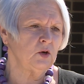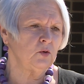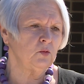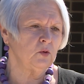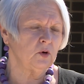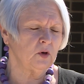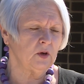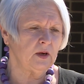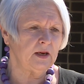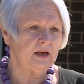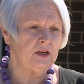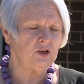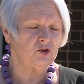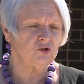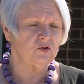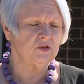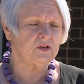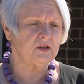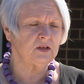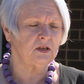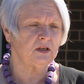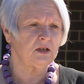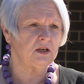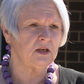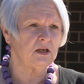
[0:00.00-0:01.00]
who were
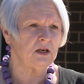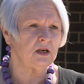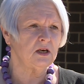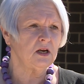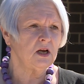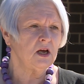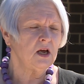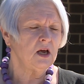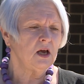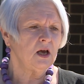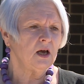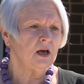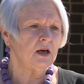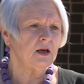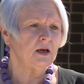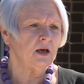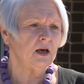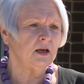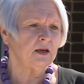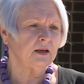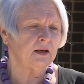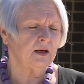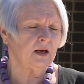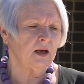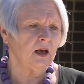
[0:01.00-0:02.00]
interested in
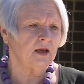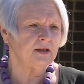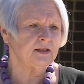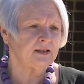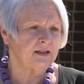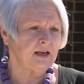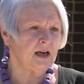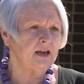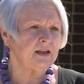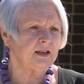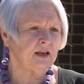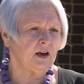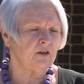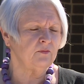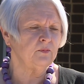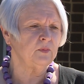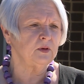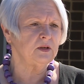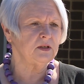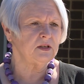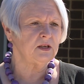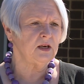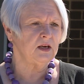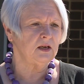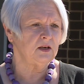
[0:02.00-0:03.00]
a state
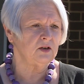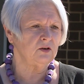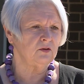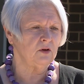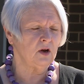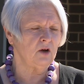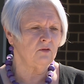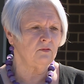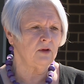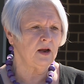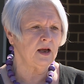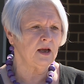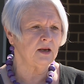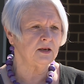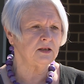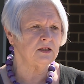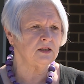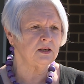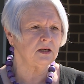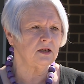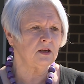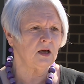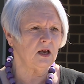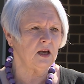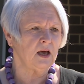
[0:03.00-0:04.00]
government tender around
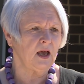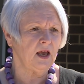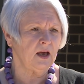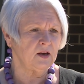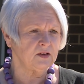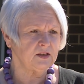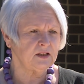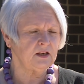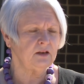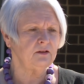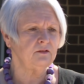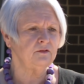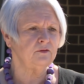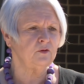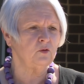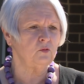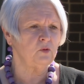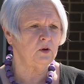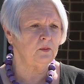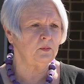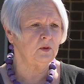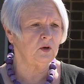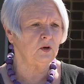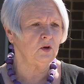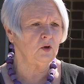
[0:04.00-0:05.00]
housing for
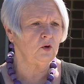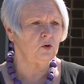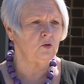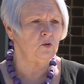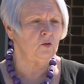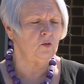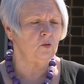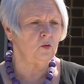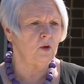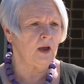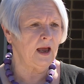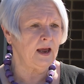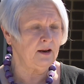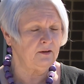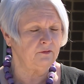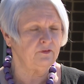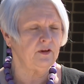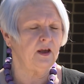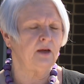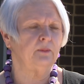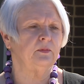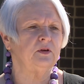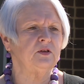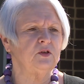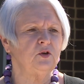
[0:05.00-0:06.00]
women and
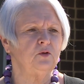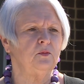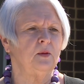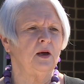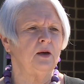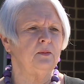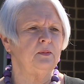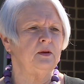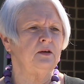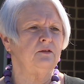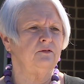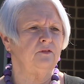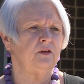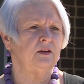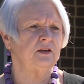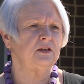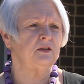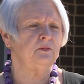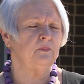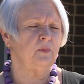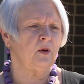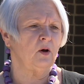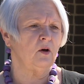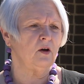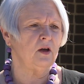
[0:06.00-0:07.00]
families who may be
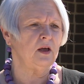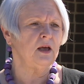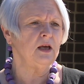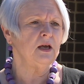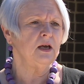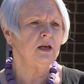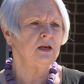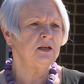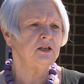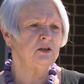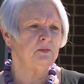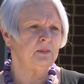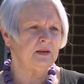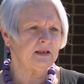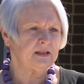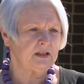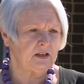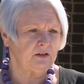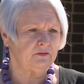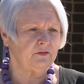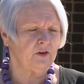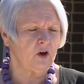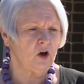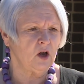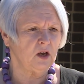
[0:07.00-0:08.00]
affected by
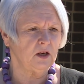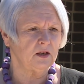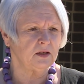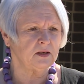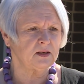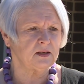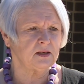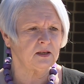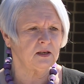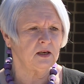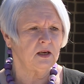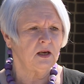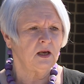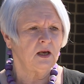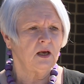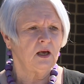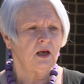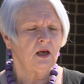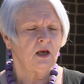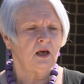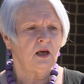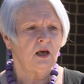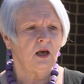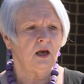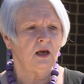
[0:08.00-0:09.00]
domestic violence.
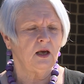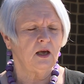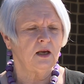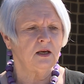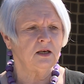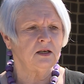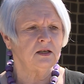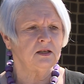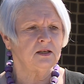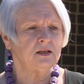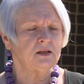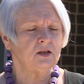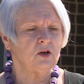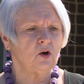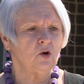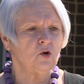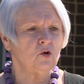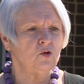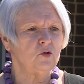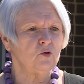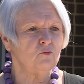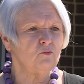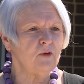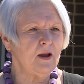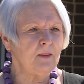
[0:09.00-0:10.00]
And
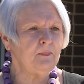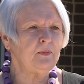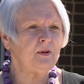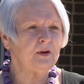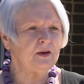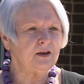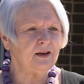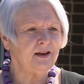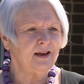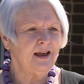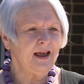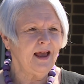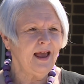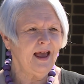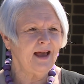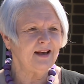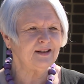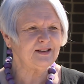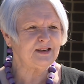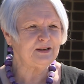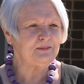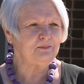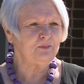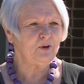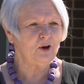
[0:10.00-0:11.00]
so the Rapid
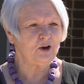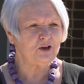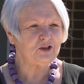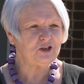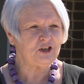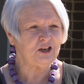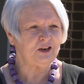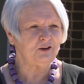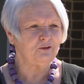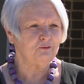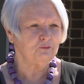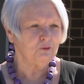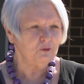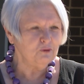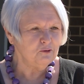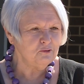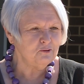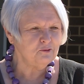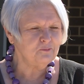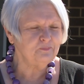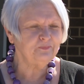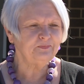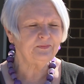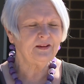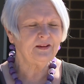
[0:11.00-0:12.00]
Housing Project grew,